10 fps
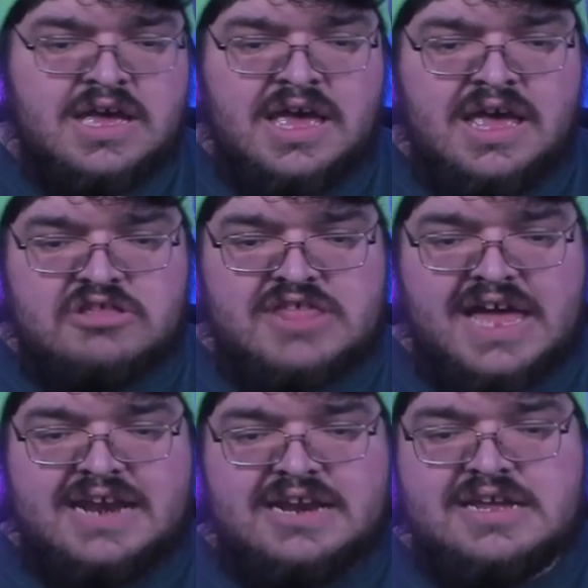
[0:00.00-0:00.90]

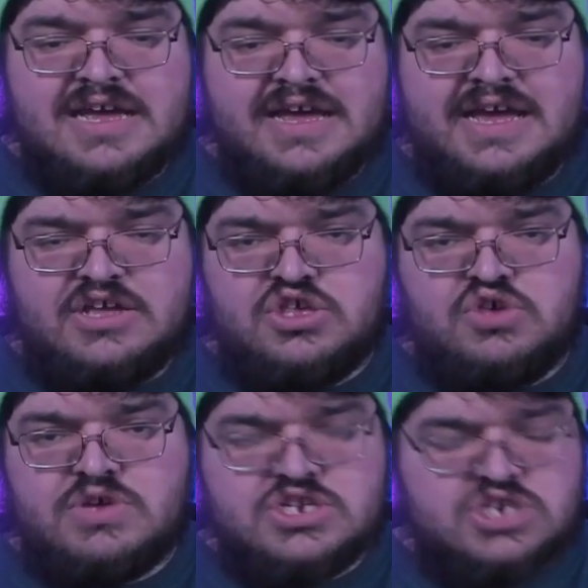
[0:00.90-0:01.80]
Then
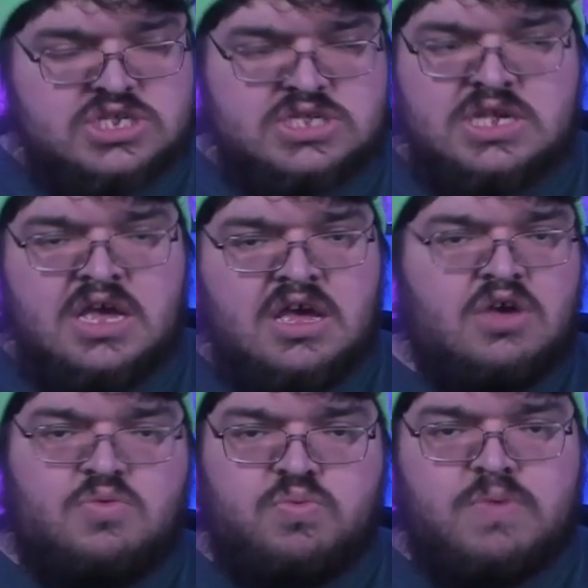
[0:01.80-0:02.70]
you can just
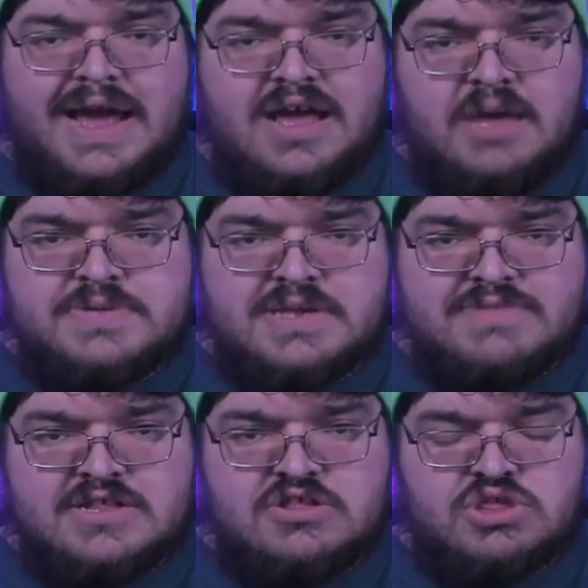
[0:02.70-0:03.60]
rank up
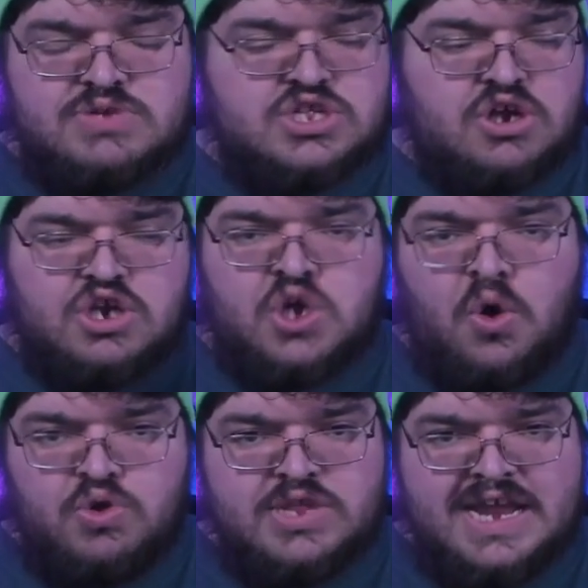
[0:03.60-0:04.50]
something to 3 stars,
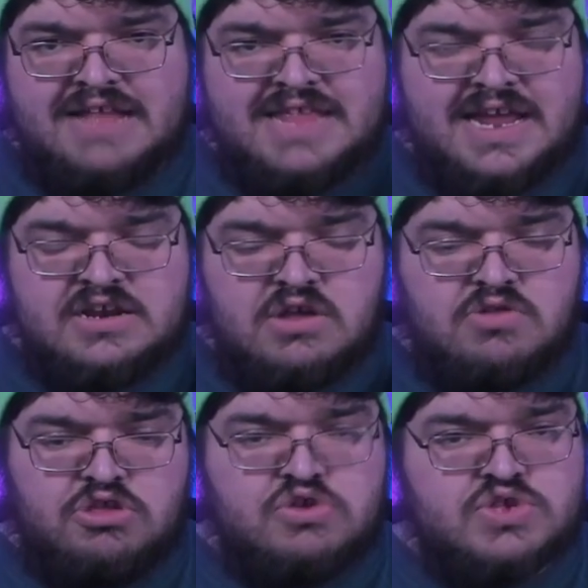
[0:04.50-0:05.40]
hold it, and then
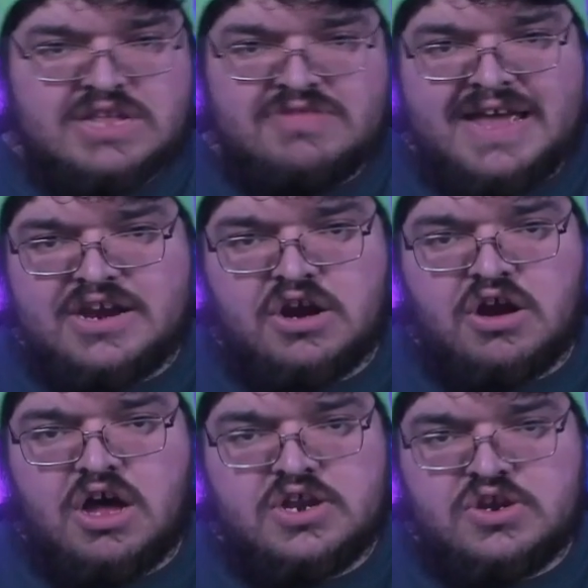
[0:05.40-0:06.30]
use it later
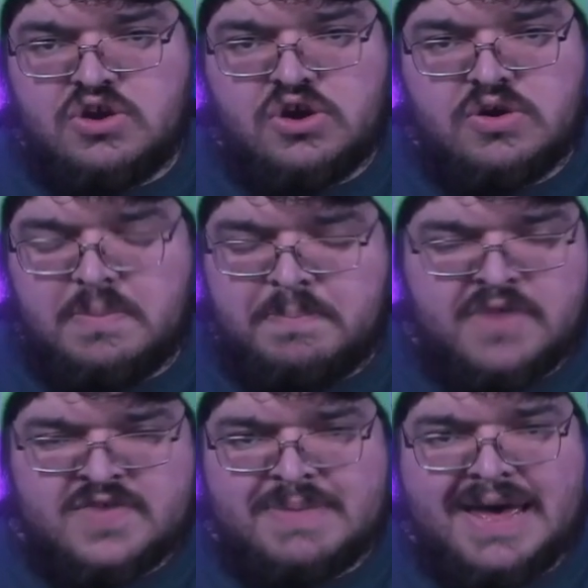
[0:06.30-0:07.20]
on your
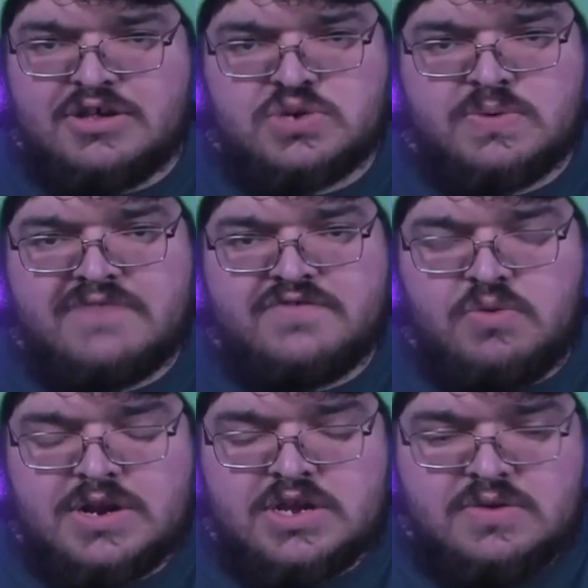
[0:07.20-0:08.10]
perfect pals or whatever you
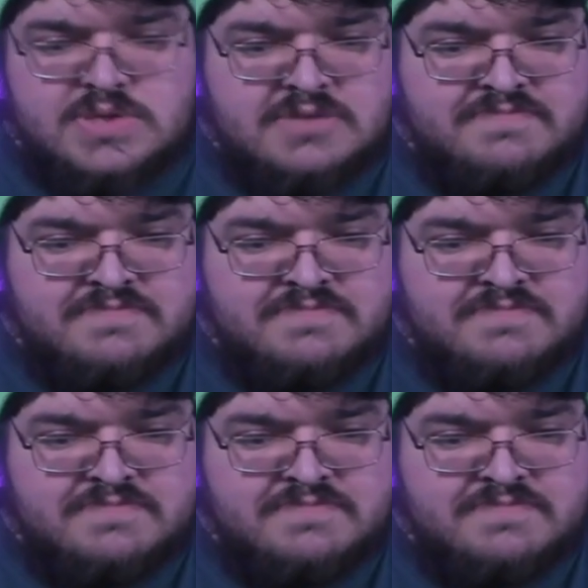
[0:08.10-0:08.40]
want to use.